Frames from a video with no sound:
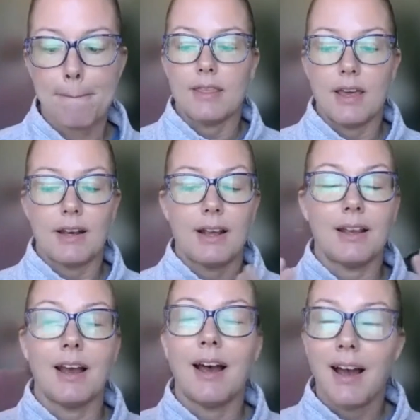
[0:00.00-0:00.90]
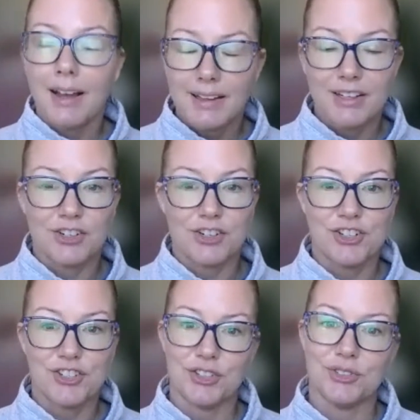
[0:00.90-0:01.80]
then I highly
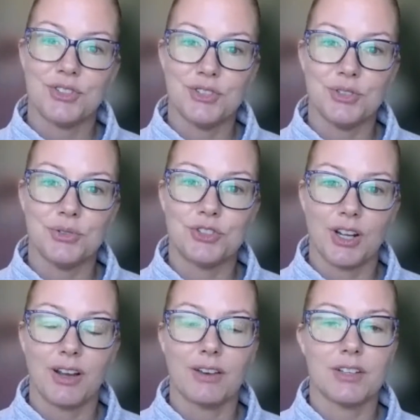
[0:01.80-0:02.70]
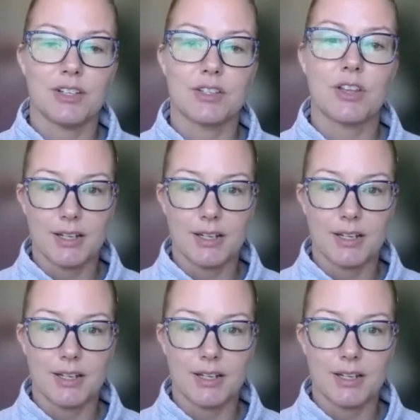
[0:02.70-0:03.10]
encourage you to check out this